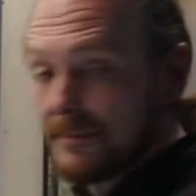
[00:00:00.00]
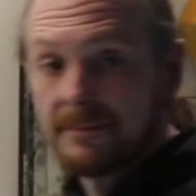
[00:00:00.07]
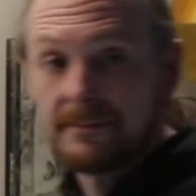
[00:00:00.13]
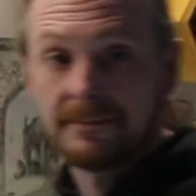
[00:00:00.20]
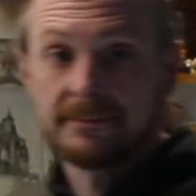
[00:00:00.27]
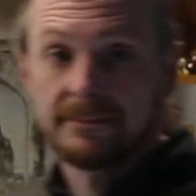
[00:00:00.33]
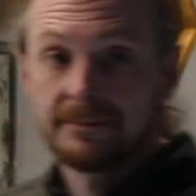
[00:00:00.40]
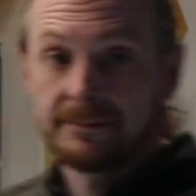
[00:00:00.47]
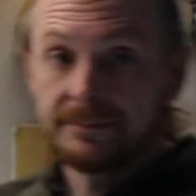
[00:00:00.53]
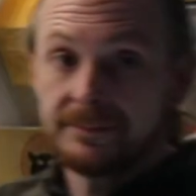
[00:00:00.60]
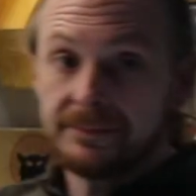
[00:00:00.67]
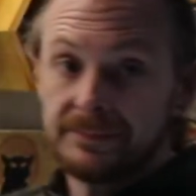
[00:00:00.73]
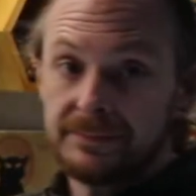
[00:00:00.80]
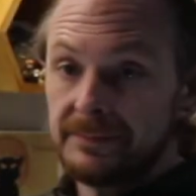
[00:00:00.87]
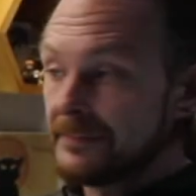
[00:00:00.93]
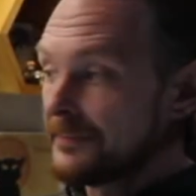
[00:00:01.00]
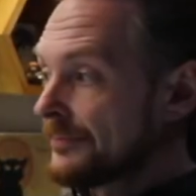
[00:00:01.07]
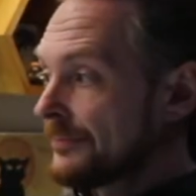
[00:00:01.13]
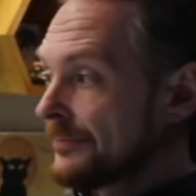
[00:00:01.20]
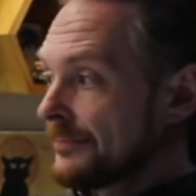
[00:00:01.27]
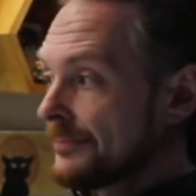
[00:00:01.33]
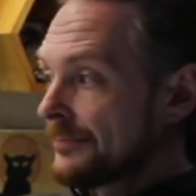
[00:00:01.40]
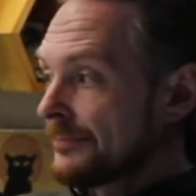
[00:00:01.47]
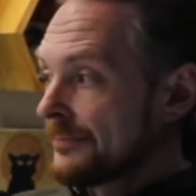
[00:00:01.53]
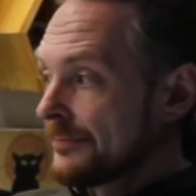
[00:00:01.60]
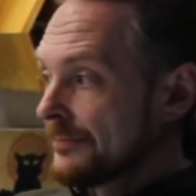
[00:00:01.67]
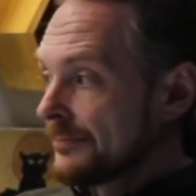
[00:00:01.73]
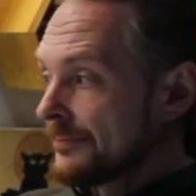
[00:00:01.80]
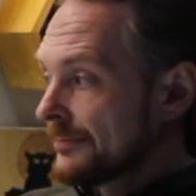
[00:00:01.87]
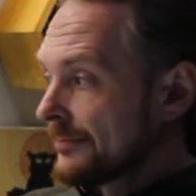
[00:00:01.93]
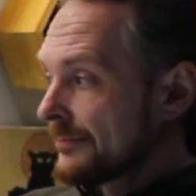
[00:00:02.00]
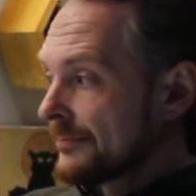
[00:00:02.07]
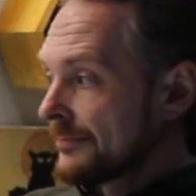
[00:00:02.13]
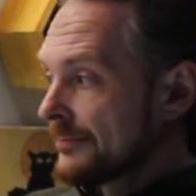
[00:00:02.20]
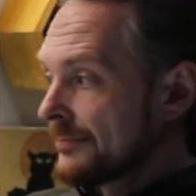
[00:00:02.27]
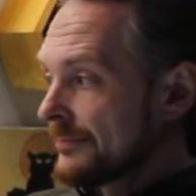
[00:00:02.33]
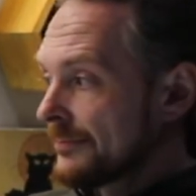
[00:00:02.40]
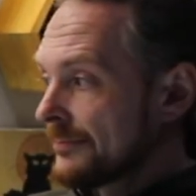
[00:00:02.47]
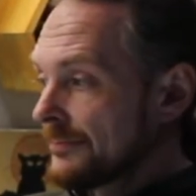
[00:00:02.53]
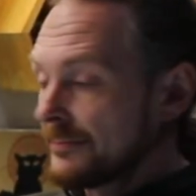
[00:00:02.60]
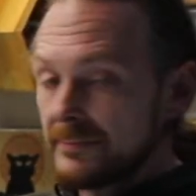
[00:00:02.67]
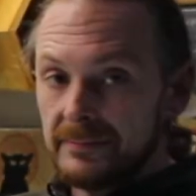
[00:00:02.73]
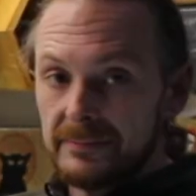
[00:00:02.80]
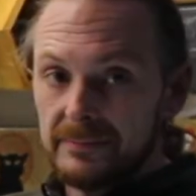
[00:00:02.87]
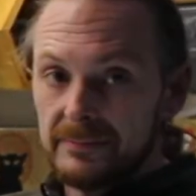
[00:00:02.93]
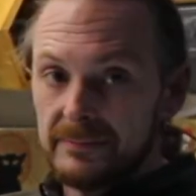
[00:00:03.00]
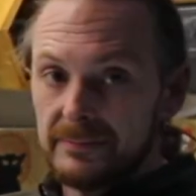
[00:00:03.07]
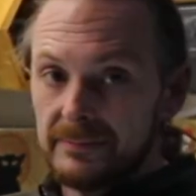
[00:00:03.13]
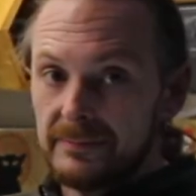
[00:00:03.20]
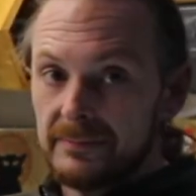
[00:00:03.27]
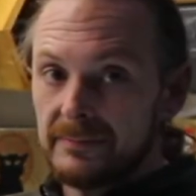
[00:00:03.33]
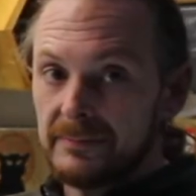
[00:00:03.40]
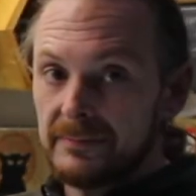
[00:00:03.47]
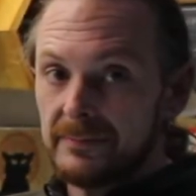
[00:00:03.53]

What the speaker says: [no speech]